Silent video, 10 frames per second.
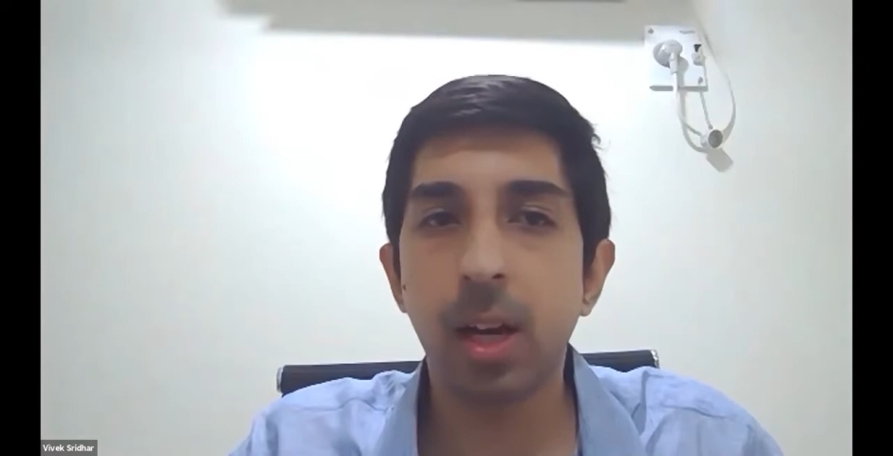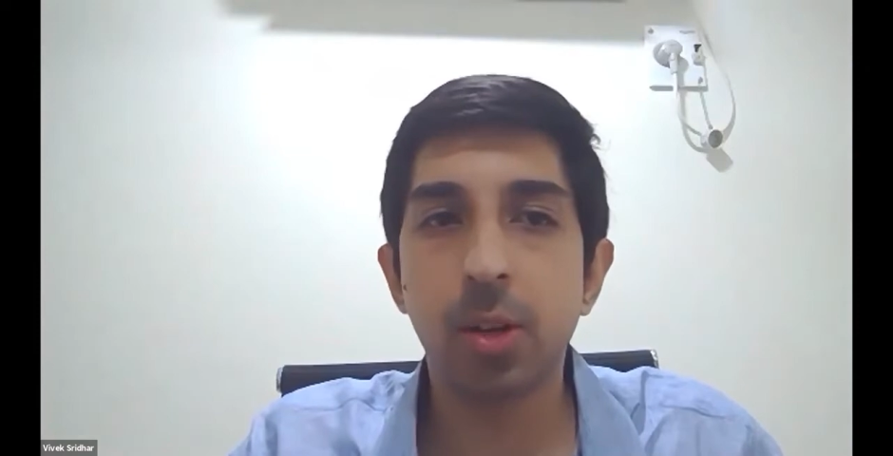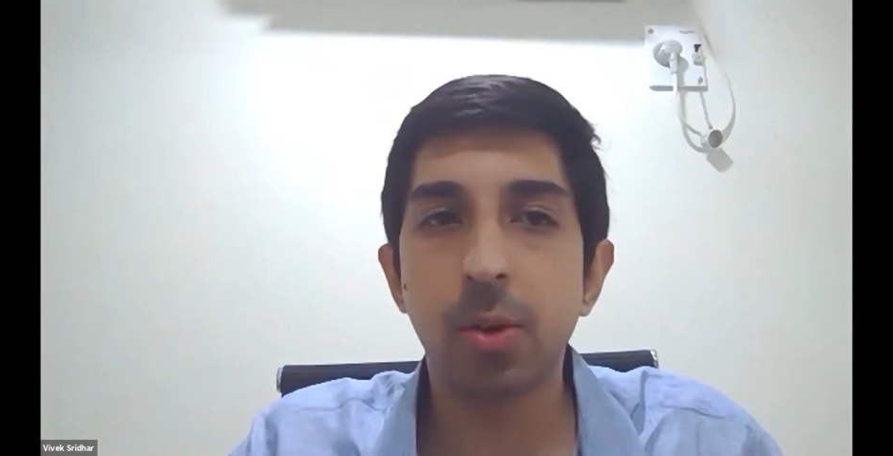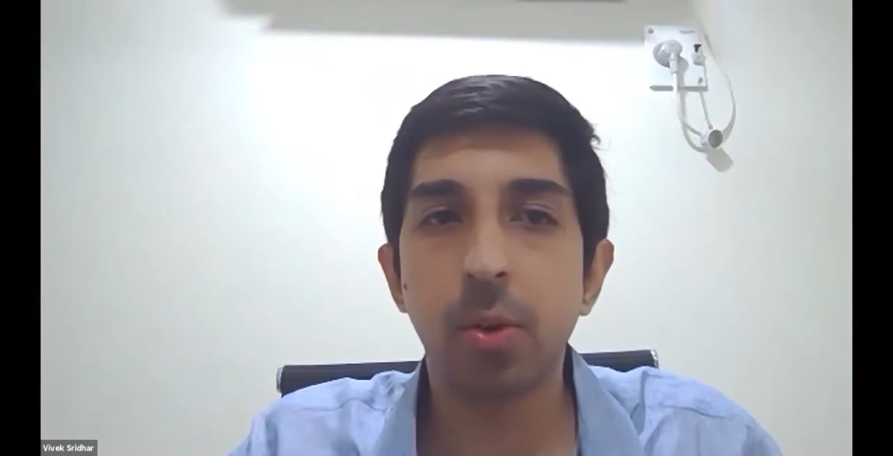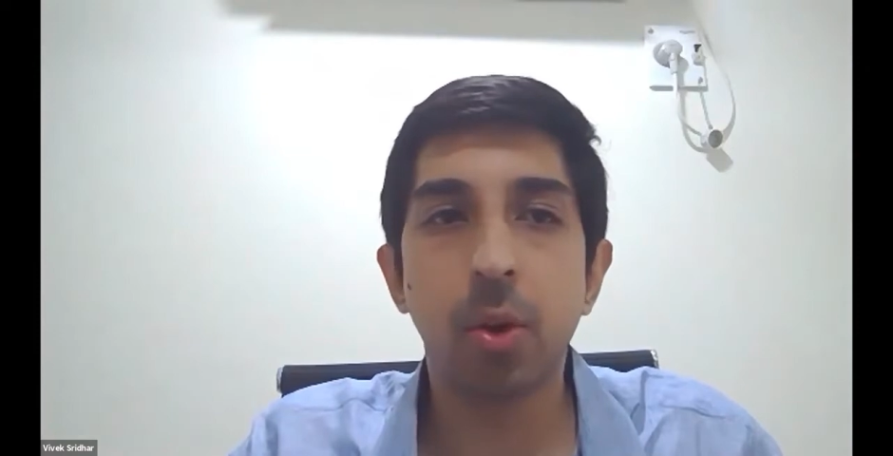
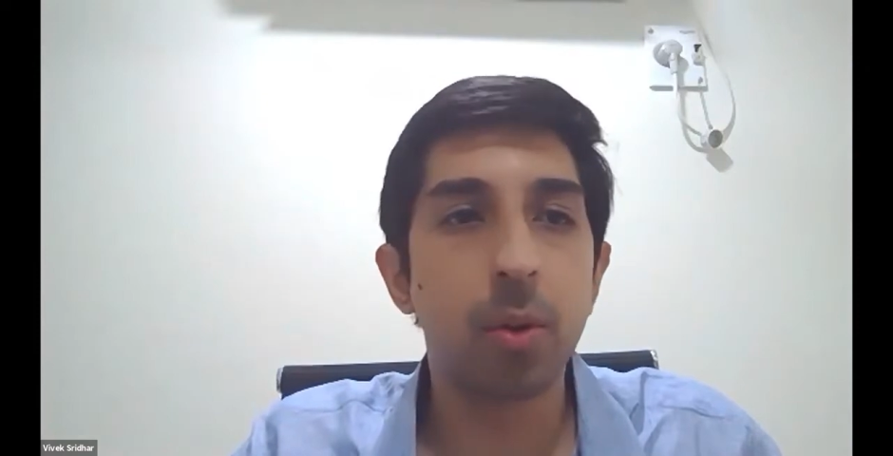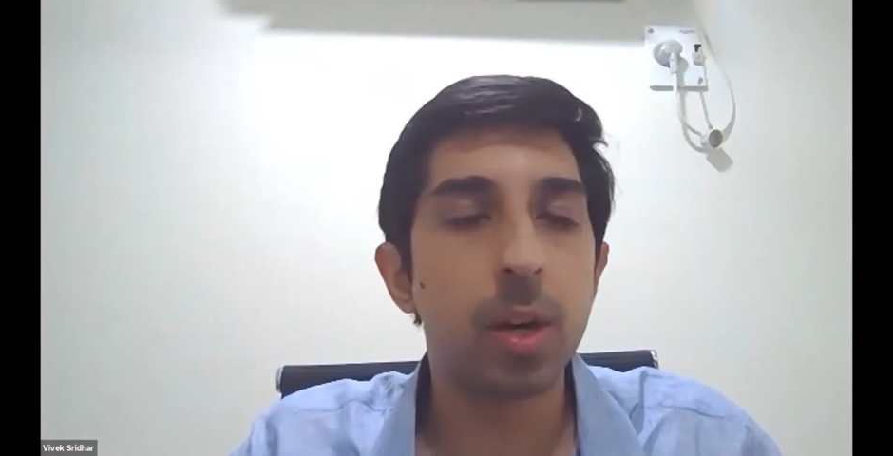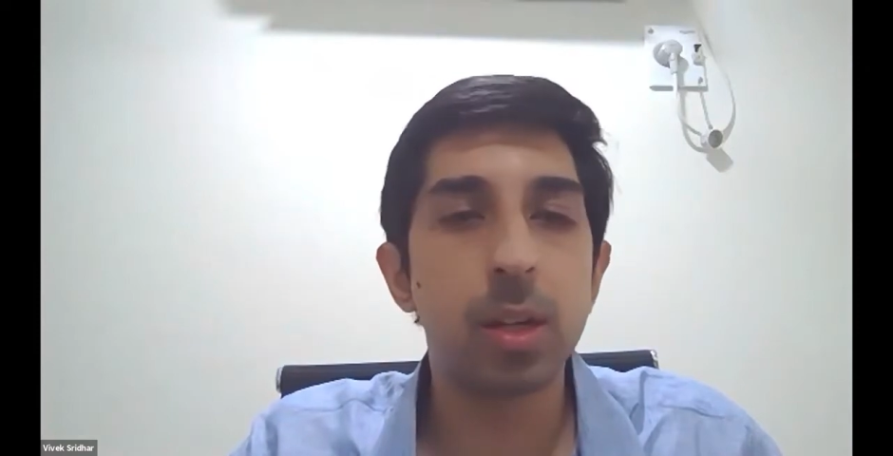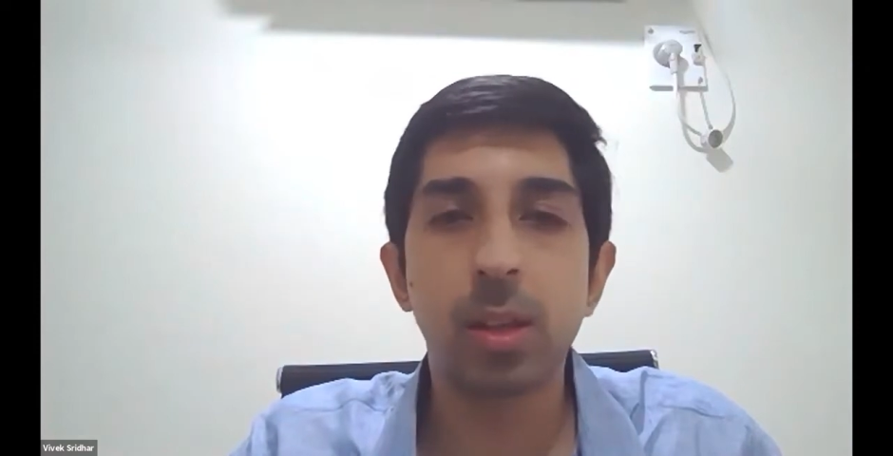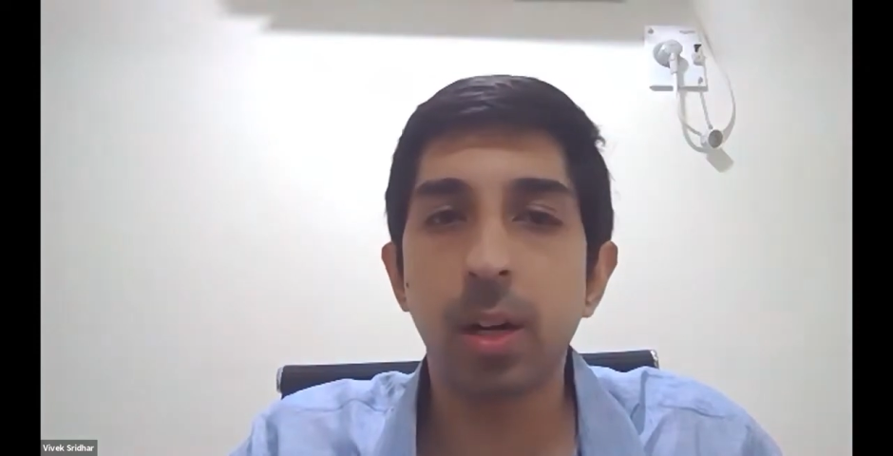that to
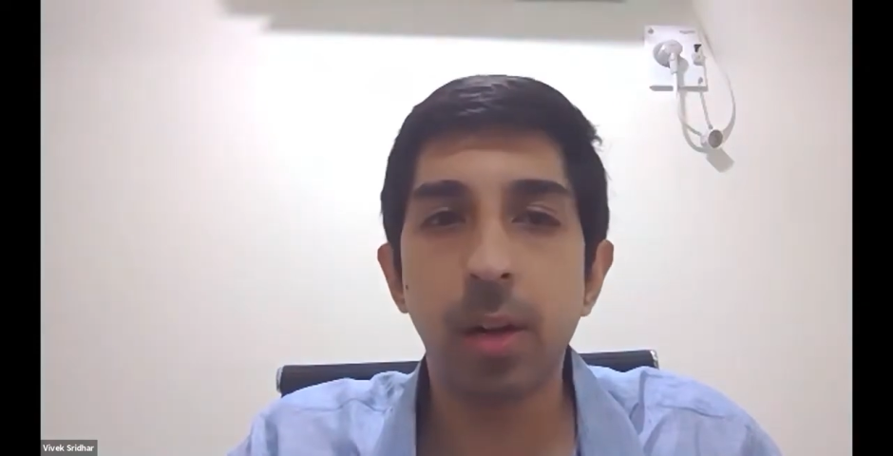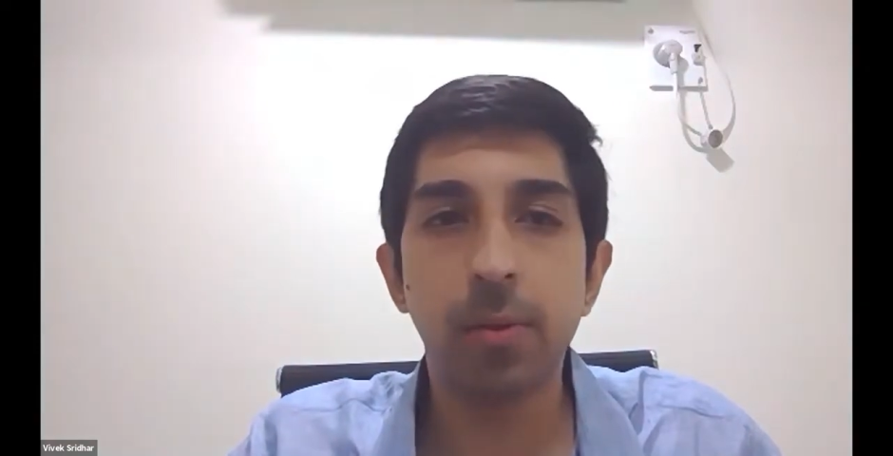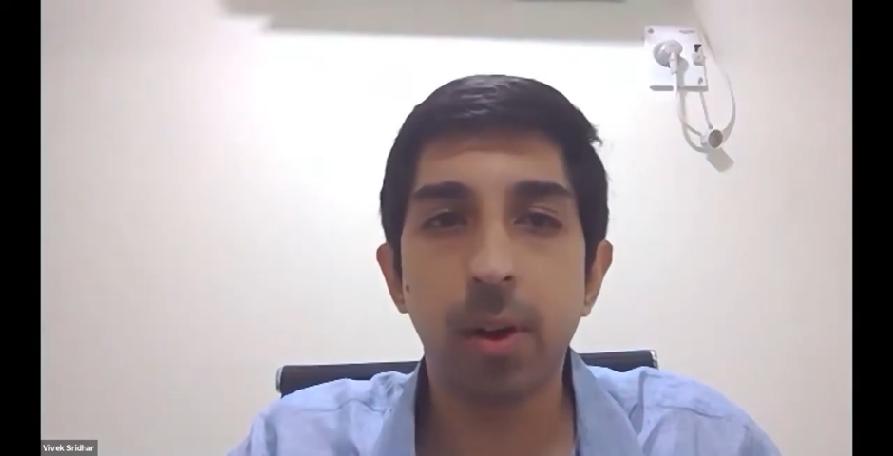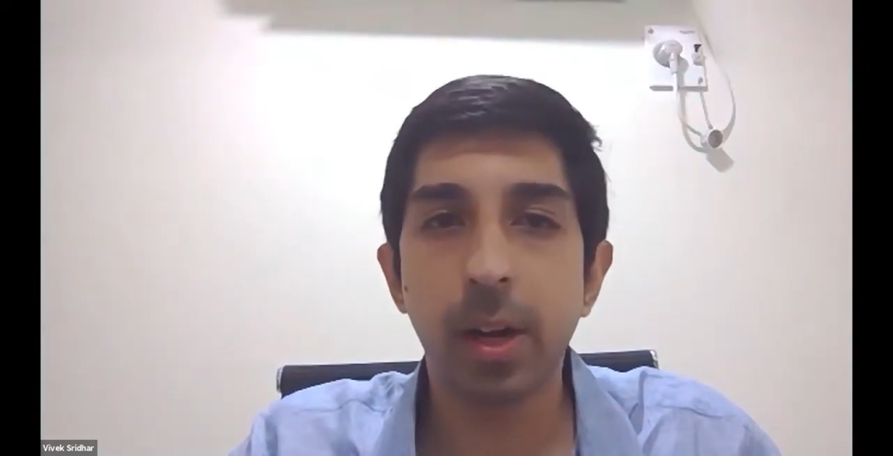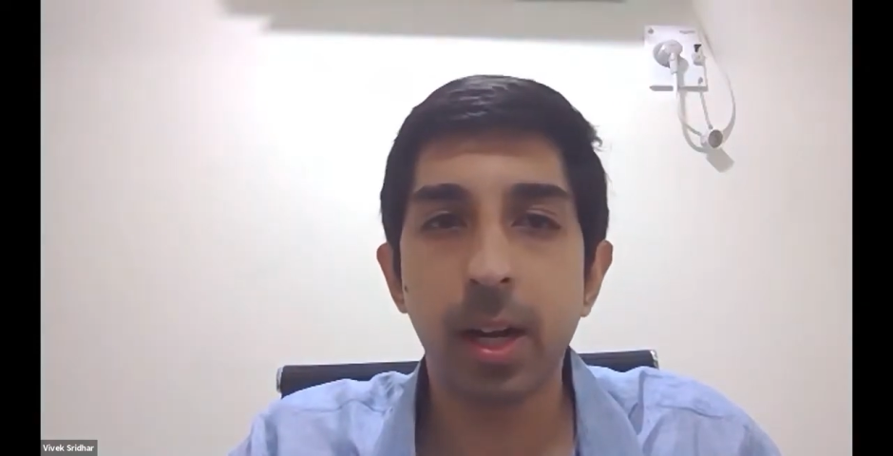over 30,
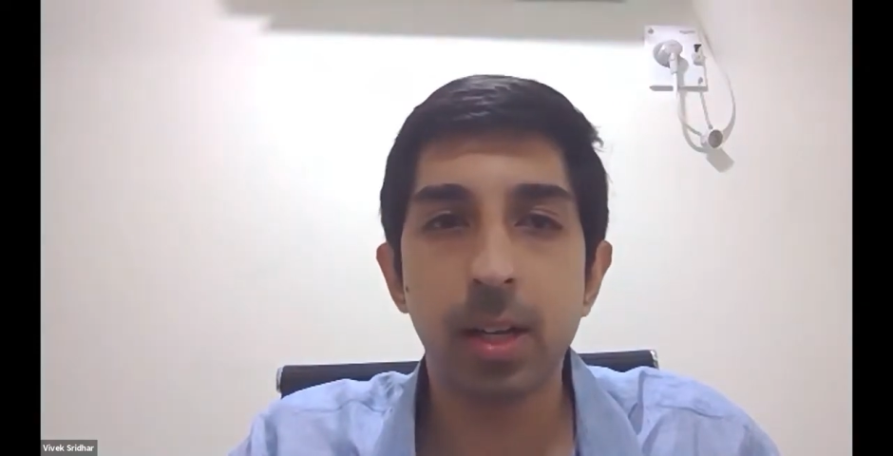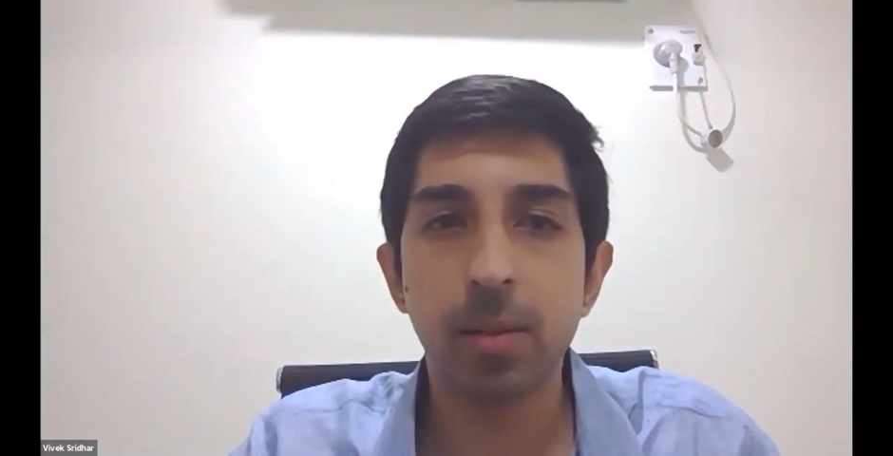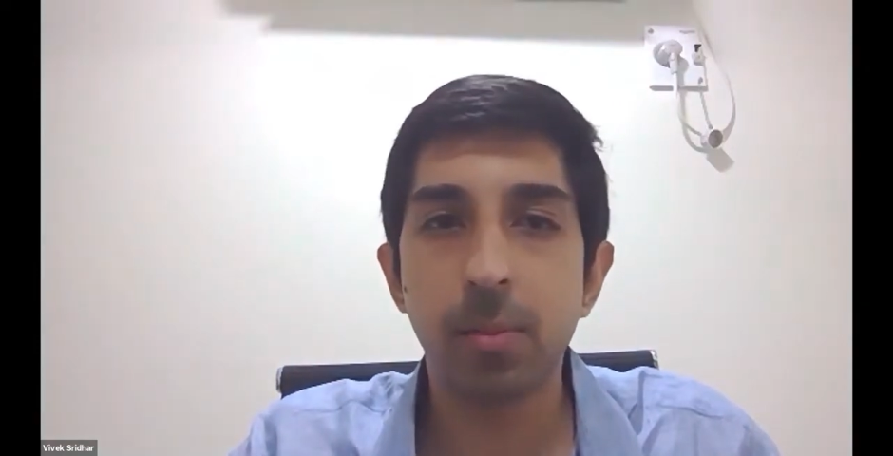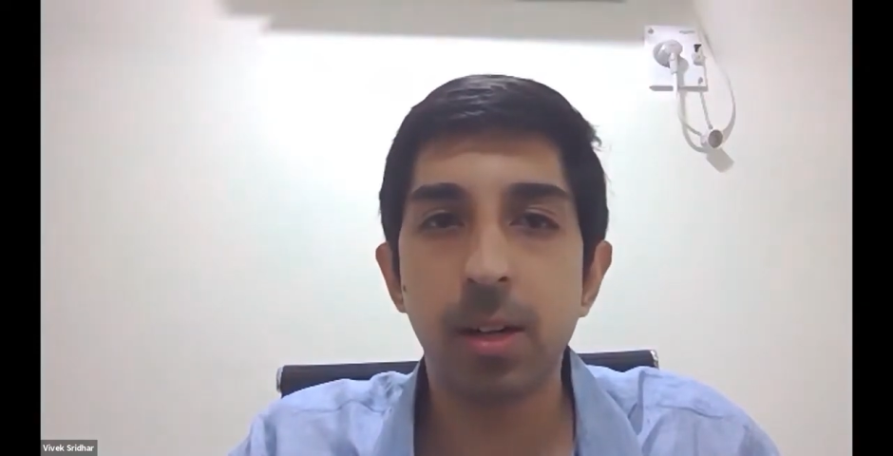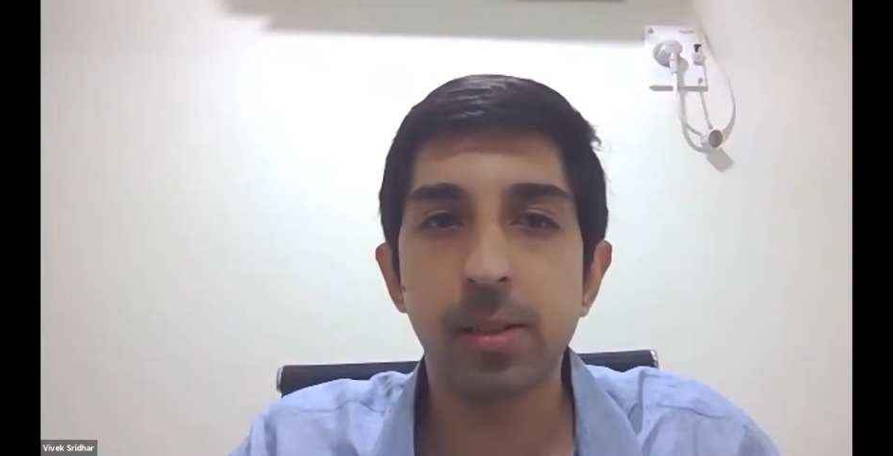40
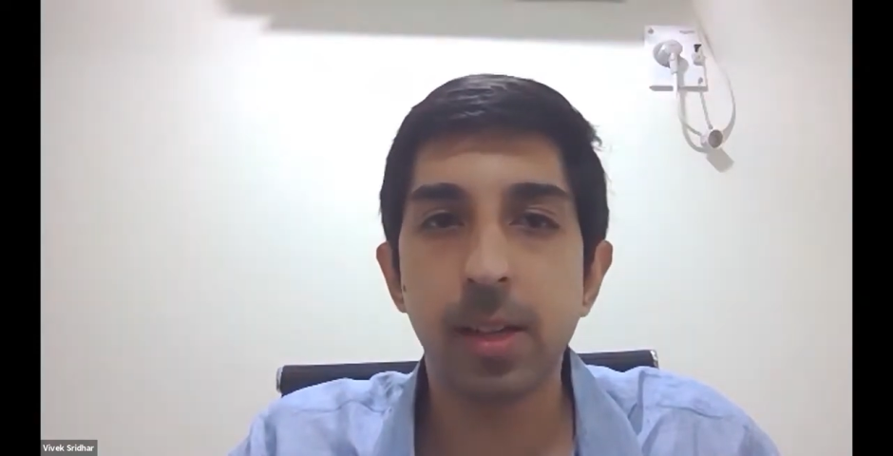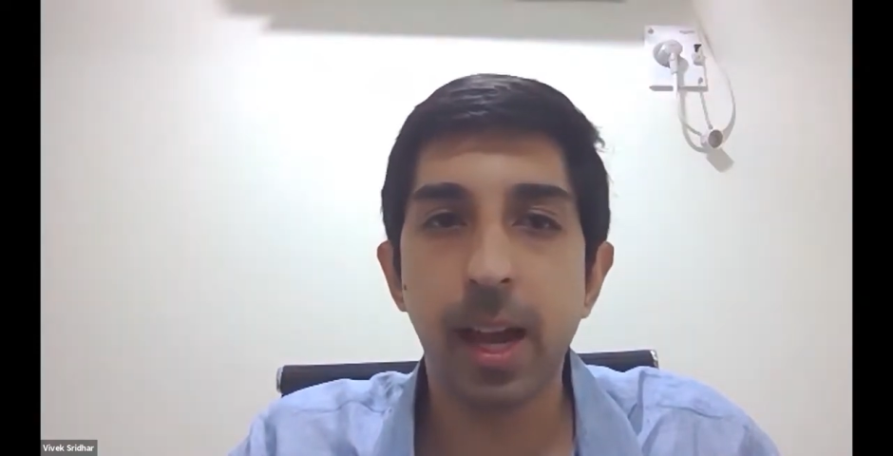customers,